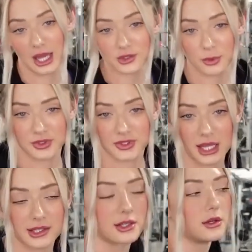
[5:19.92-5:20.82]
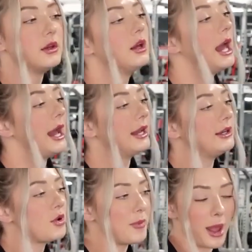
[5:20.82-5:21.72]
like supersets. And
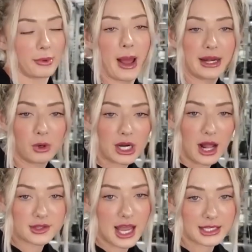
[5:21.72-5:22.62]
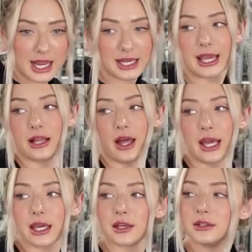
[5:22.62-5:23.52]
with my upper body workouts, I tend to get like,